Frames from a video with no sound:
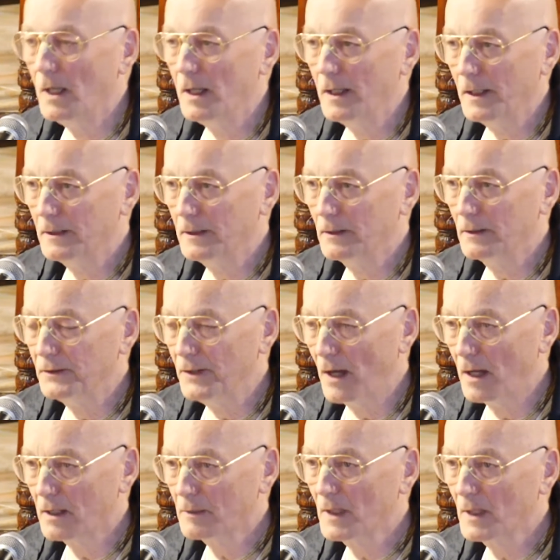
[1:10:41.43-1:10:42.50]
In the
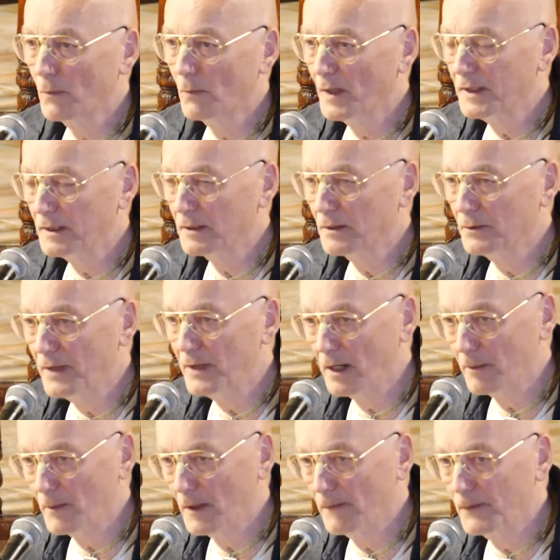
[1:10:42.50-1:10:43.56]
Dharma, what is the
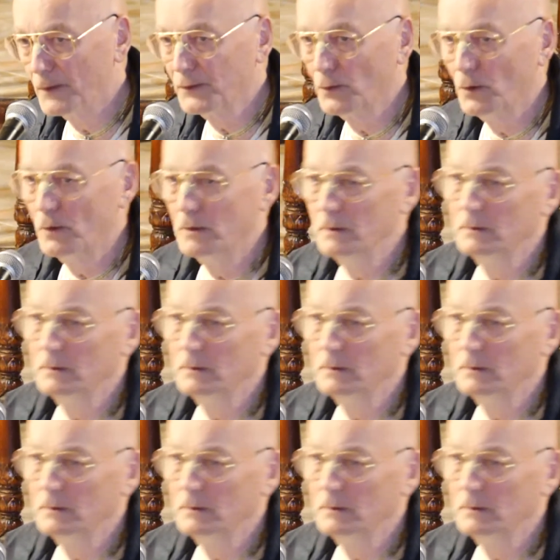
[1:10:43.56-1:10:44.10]
Dharma of the soul?